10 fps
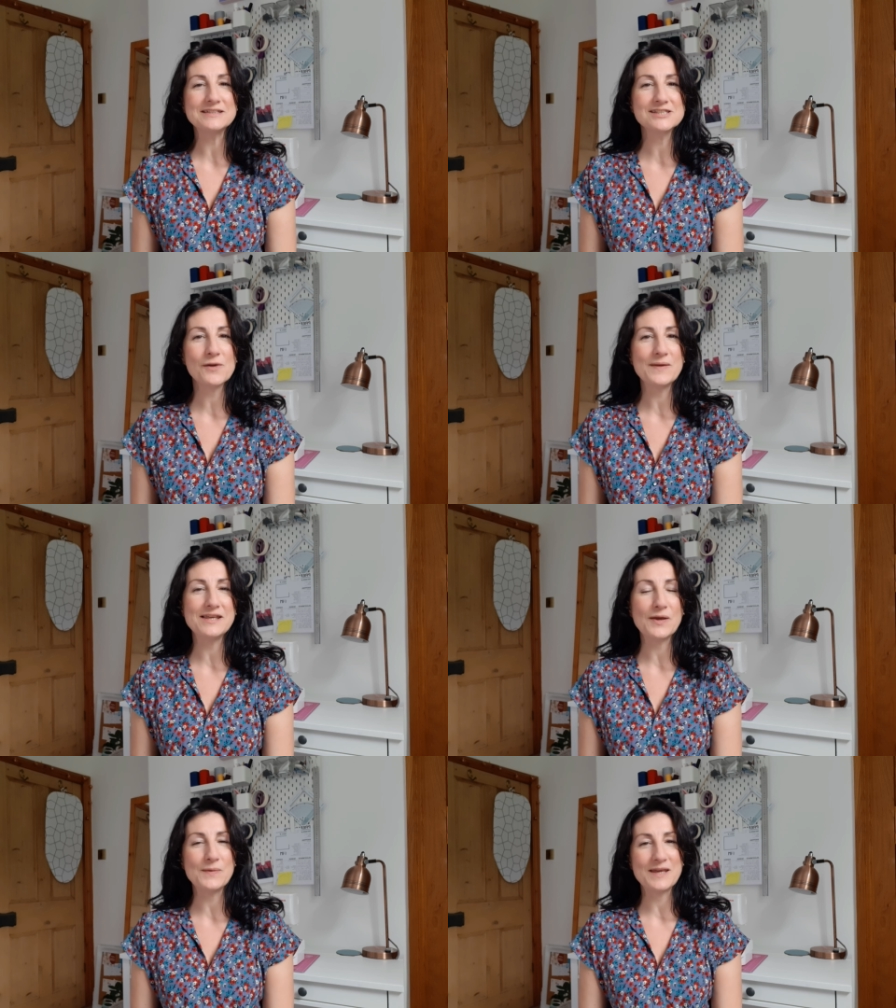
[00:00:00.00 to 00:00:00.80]
Sewing
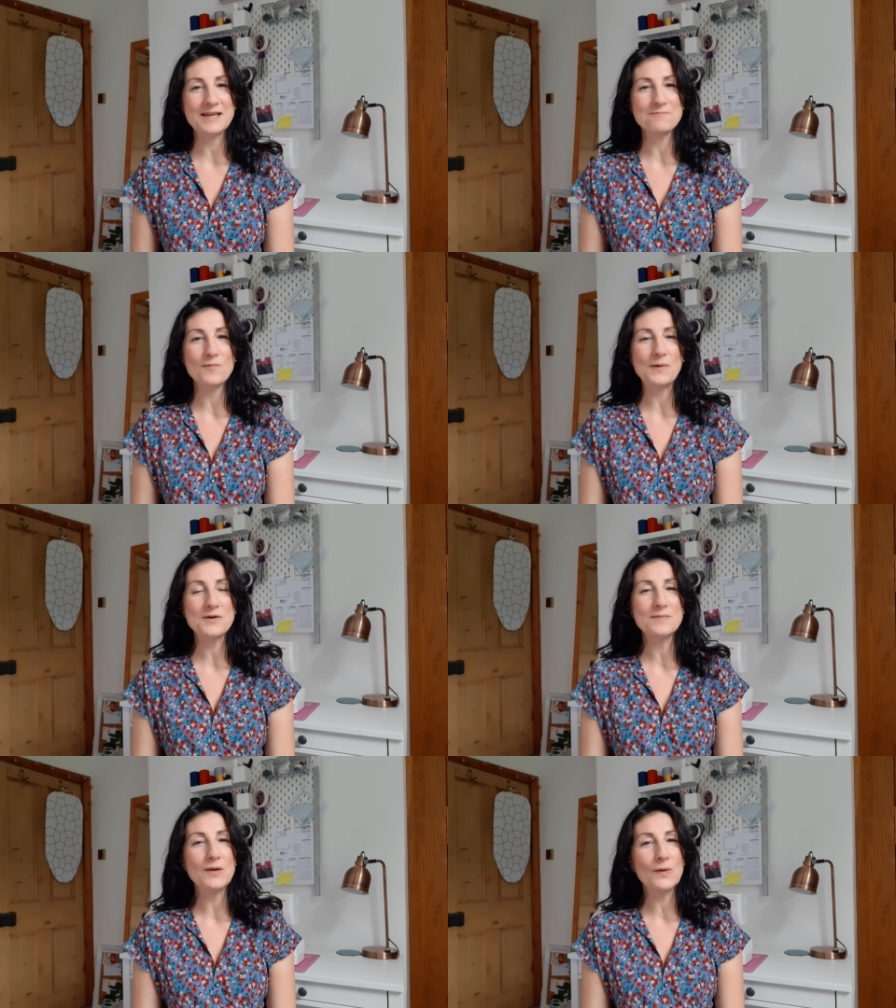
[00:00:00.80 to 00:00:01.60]
Yogi.
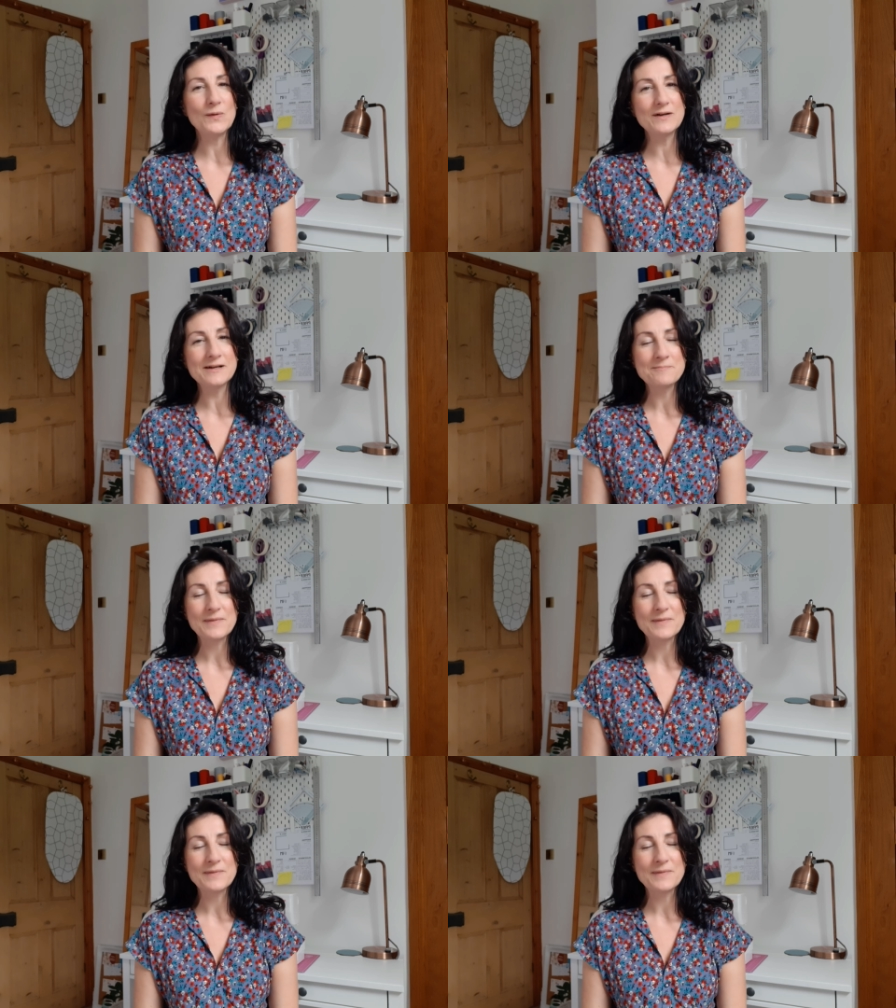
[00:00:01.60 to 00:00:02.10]
Welcome along.